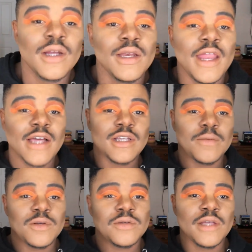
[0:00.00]
Next, I'm
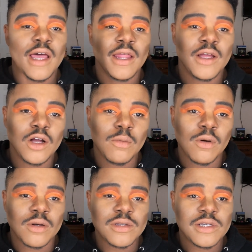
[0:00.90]
gonna use LA Girl
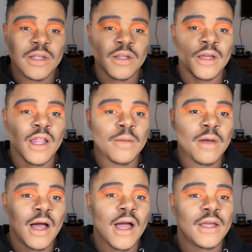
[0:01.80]
Pro Concealer in the color
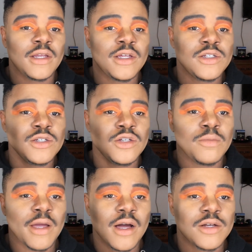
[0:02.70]
Mahogany to do
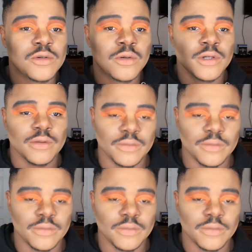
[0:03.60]
my contour.